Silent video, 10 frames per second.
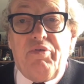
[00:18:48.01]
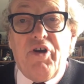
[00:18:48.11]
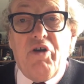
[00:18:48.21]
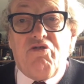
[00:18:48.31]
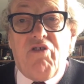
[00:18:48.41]

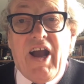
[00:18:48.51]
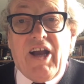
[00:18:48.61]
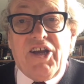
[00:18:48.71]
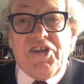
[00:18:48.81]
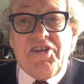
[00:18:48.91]
broke
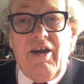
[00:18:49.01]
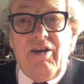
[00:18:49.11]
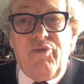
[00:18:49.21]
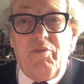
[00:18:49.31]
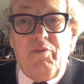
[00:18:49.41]
ranks,
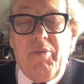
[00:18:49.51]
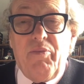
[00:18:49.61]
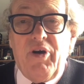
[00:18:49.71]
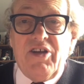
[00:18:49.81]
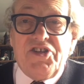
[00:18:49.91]
if you
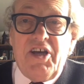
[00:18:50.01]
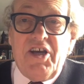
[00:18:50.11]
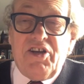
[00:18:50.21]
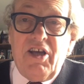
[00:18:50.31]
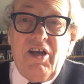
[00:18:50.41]
remember, and
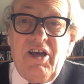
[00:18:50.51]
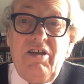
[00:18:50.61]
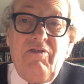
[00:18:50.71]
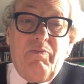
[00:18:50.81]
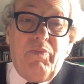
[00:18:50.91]
said that
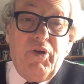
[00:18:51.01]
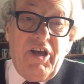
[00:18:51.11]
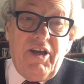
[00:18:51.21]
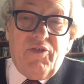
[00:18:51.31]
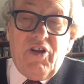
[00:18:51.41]
he
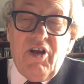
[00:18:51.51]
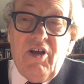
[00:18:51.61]
believed